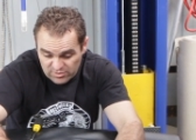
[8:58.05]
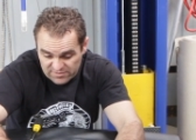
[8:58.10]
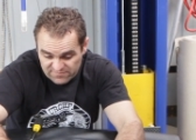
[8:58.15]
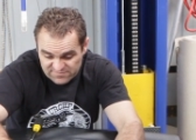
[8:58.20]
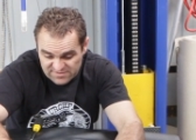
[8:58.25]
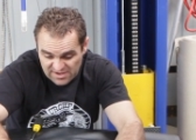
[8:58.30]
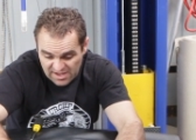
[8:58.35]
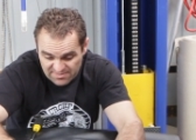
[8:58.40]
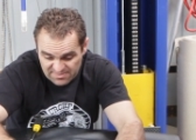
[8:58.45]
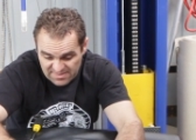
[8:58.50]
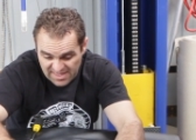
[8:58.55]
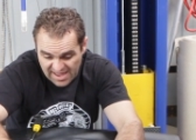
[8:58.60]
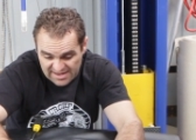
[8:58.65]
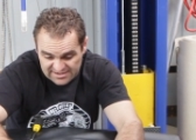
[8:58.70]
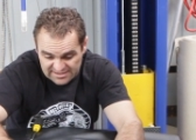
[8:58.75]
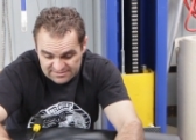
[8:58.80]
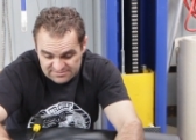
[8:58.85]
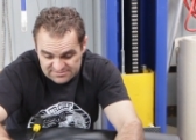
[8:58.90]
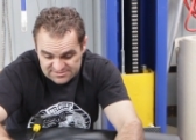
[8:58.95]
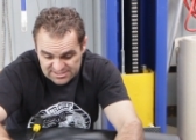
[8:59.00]
we've done
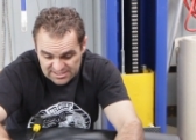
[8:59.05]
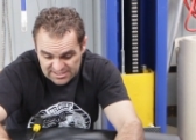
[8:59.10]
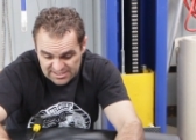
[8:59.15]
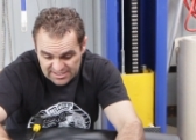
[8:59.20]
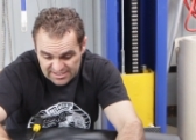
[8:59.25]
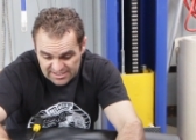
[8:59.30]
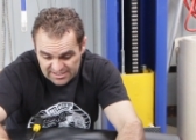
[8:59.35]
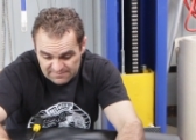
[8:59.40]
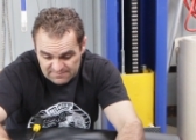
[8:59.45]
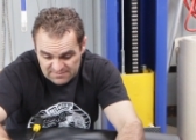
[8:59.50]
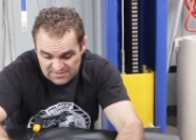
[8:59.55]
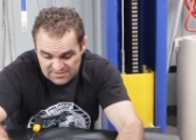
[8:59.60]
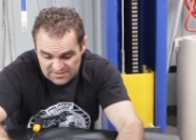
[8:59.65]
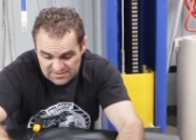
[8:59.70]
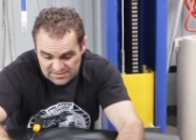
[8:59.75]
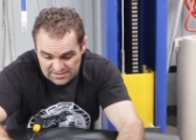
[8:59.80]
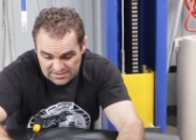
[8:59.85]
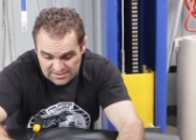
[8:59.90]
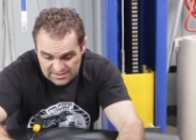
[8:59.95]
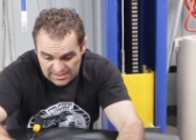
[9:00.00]
that
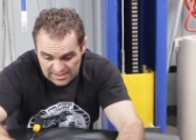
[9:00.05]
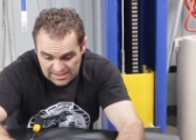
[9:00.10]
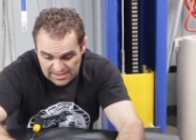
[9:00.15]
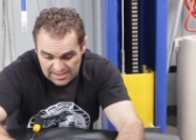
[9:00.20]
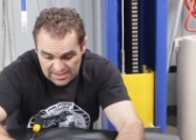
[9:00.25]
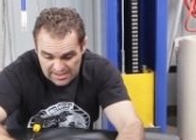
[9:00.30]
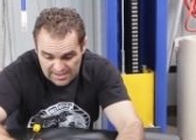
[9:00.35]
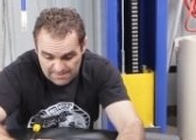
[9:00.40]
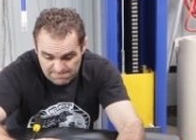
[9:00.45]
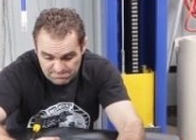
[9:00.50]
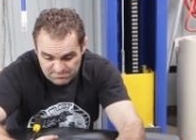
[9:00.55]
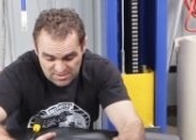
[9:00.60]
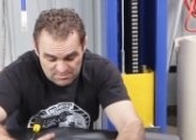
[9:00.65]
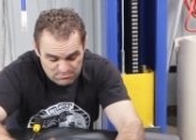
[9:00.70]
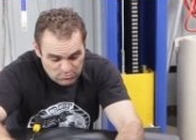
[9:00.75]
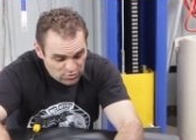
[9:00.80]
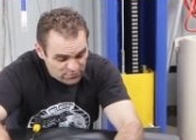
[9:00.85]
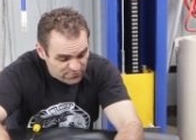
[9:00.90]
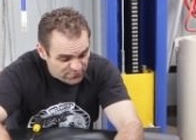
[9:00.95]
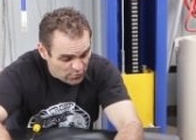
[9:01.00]
and
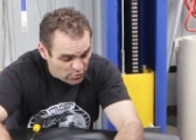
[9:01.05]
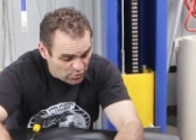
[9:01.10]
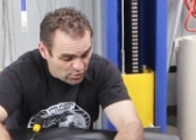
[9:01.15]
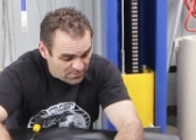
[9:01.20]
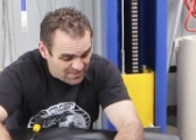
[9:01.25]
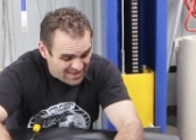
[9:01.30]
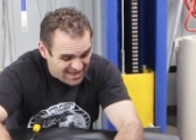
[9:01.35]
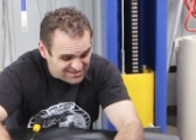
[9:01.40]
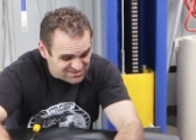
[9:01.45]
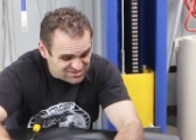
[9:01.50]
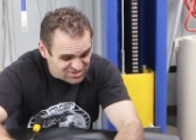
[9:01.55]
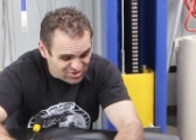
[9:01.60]
moved forward on that.